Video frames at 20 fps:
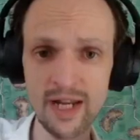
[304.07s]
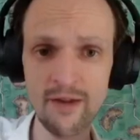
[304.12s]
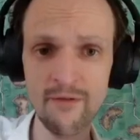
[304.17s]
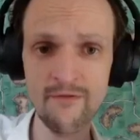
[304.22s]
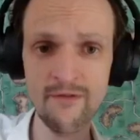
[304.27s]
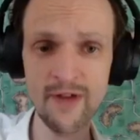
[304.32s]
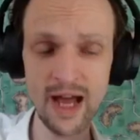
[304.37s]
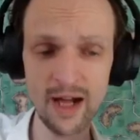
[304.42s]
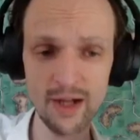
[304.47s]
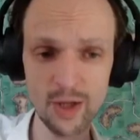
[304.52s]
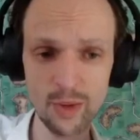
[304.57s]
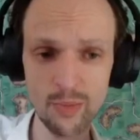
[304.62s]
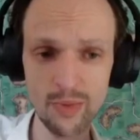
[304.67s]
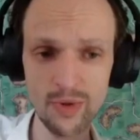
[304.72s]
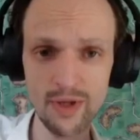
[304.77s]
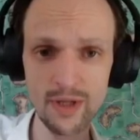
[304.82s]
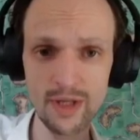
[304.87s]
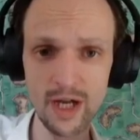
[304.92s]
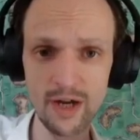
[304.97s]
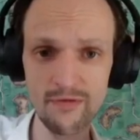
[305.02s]

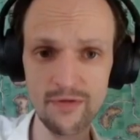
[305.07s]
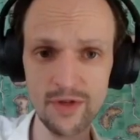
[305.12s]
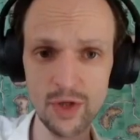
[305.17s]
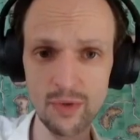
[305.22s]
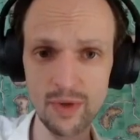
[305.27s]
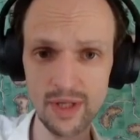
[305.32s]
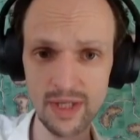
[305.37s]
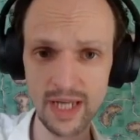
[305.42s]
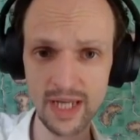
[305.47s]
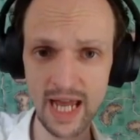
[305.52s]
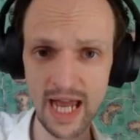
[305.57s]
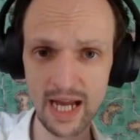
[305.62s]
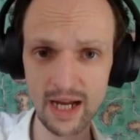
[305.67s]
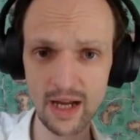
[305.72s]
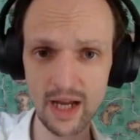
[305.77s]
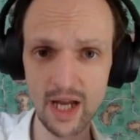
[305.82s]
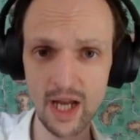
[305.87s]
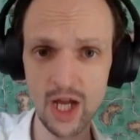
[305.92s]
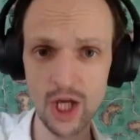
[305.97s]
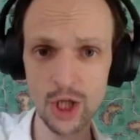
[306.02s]
valuable enough to
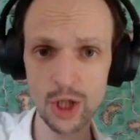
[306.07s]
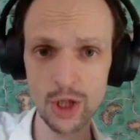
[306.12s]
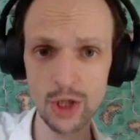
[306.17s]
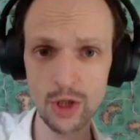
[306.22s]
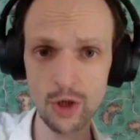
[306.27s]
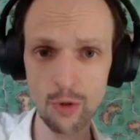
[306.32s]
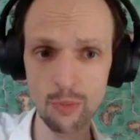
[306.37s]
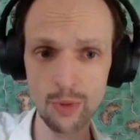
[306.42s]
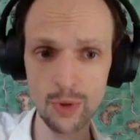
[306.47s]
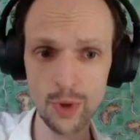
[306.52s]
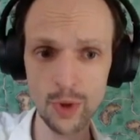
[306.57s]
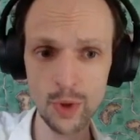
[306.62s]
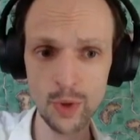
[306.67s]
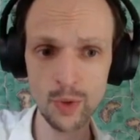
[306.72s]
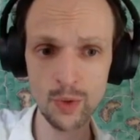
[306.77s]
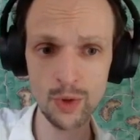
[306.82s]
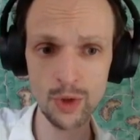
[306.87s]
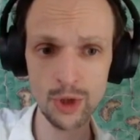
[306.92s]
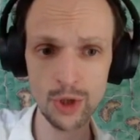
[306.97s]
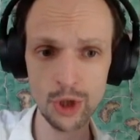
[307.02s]
attack. So
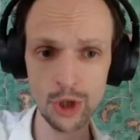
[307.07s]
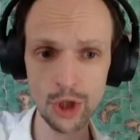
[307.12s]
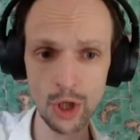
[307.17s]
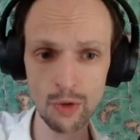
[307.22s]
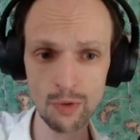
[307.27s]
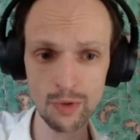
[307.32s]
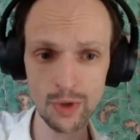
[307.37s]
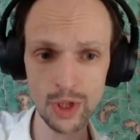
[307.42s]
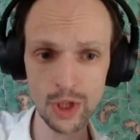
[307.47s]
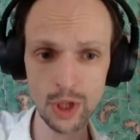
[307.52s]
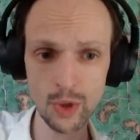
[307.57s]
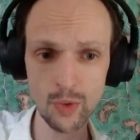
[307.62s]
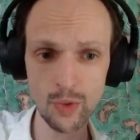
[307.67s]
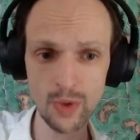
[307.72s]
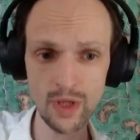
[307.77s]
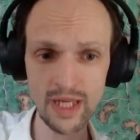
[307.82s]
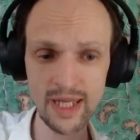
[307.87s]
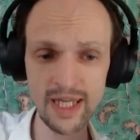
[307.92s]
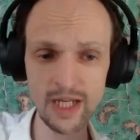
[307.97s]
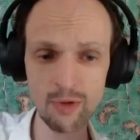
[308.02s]
blue chose to
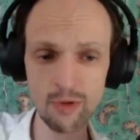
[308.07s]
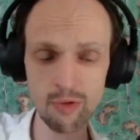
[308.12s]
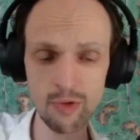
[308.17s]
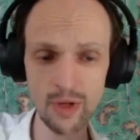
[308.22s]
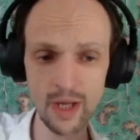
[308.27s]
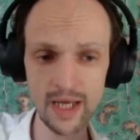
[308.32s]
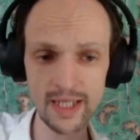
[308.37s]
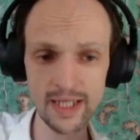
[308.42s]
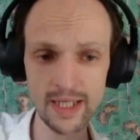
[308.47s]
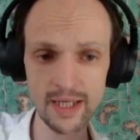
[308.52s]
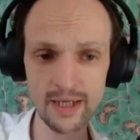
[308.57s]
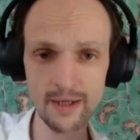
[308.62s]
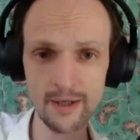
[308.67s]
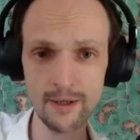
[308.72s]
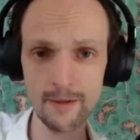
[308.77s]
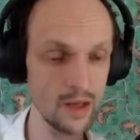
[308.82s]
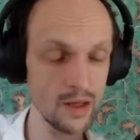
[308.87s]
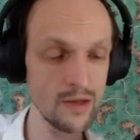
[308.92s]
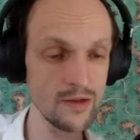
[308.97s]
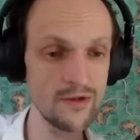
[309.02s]
equalize it.
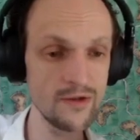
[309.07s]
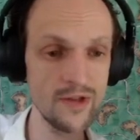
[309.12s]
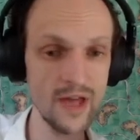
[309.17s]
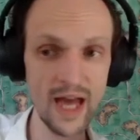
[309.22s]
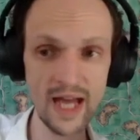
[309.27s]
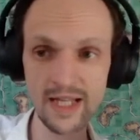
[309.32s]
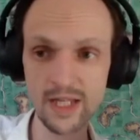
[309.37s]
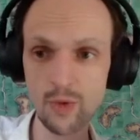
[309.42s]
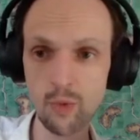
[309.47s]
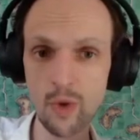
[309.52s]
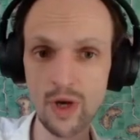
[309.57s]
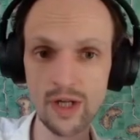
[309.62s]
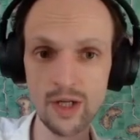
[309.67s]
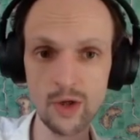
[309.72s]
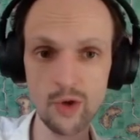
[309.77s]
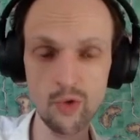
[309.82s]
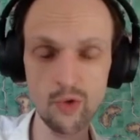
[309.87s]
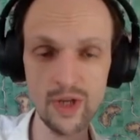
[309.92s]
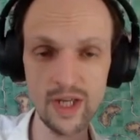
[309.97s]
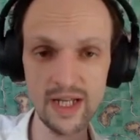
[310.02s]
That's when
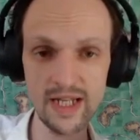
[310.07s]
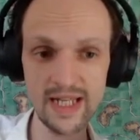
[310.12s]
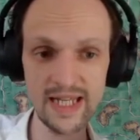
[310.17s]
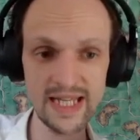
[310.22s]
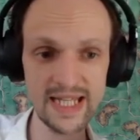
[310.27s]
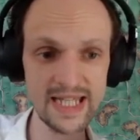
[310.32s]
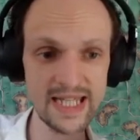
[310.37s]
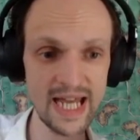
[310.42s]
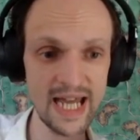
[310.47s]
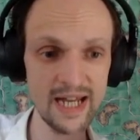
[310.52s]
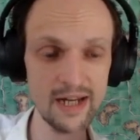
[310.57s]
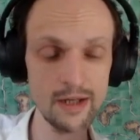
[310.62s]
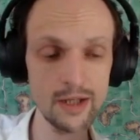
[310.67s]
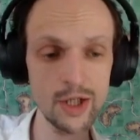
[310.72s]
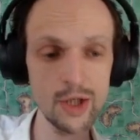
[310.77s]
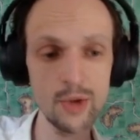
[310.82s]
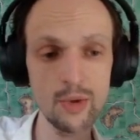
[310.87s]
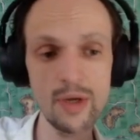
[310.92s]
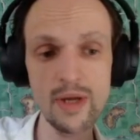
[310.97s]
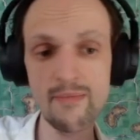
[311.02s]
green decided
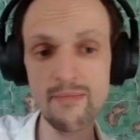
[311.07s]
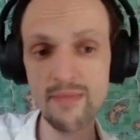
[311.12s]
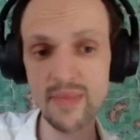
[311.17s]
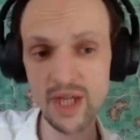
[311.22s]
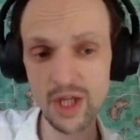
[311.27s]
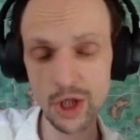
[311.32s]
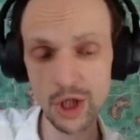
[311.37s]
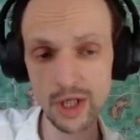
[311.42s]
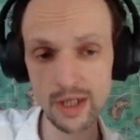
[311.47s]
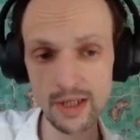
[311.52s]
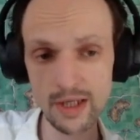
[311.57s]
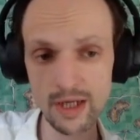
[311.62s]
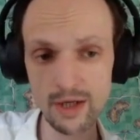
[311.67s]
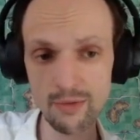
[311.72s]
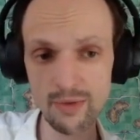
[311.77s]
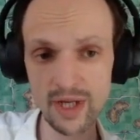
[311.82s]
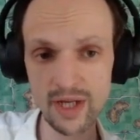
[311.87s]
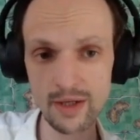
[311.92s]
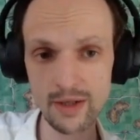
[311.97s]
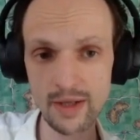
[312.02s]
to immediately
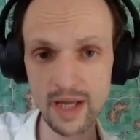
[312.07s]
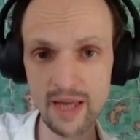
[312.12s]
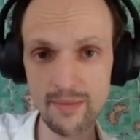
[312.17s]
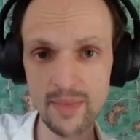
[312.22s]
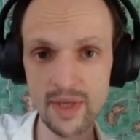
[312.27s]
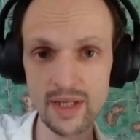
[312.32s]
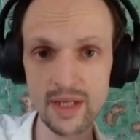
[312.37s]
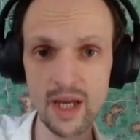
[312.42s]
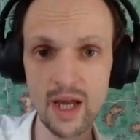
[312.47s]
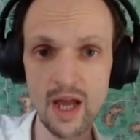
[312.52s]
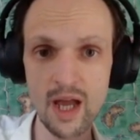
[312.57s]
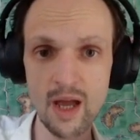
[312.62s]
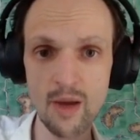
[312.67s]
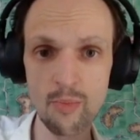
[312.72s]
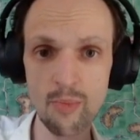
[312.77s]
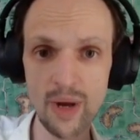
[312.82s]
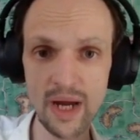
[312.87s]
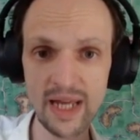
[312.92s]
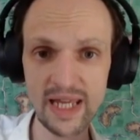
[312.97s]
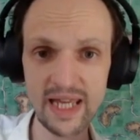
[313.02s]
reclaim it
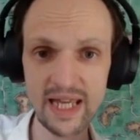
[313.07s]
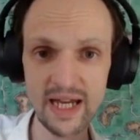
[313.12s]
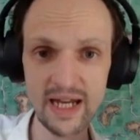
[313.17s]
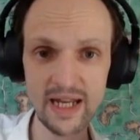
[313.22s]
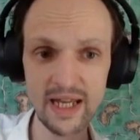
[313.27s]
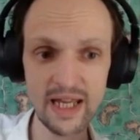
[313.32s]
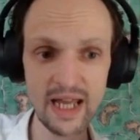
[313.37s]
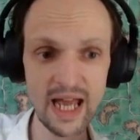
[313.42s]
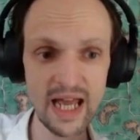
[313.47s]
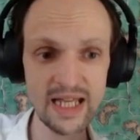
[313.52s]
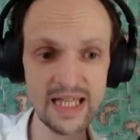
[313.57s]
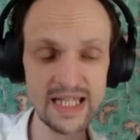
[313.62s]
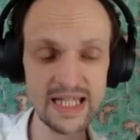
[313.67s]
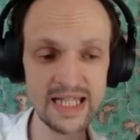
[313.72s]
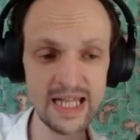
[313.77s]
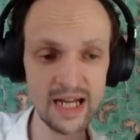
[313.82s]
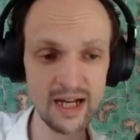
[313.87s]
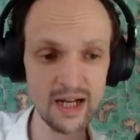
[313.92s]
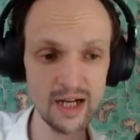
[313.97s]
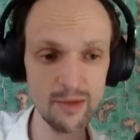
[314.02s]
by getting a
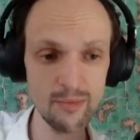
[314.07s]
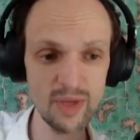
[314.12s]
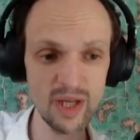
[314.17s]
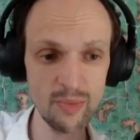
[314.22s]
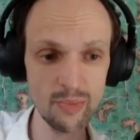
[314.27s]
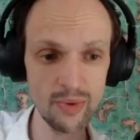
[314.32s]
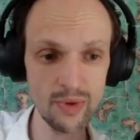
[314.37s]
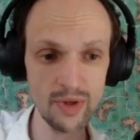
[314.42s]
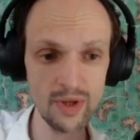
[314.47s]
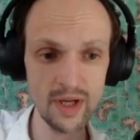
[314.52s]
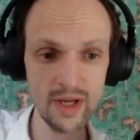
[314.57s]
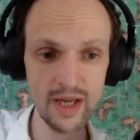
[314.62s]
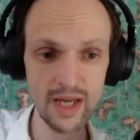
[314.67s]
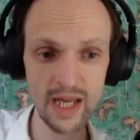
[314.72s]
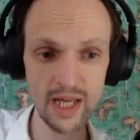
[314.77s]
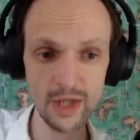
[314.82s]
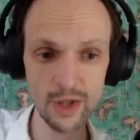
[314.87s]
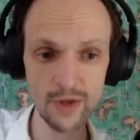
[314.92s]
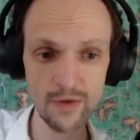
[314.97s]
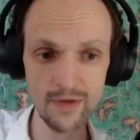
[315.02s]
second meeple
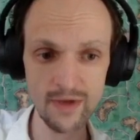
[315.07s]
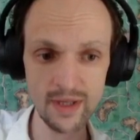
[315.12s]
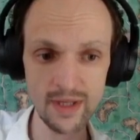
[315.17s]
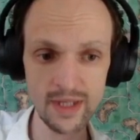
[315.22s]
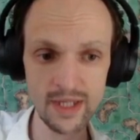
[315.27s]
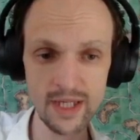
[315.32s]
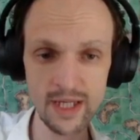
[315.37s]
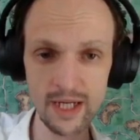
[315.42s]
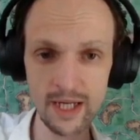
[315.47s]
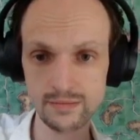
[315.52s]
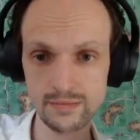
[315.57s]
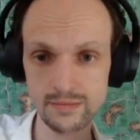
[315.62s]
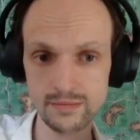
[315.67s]
into that city.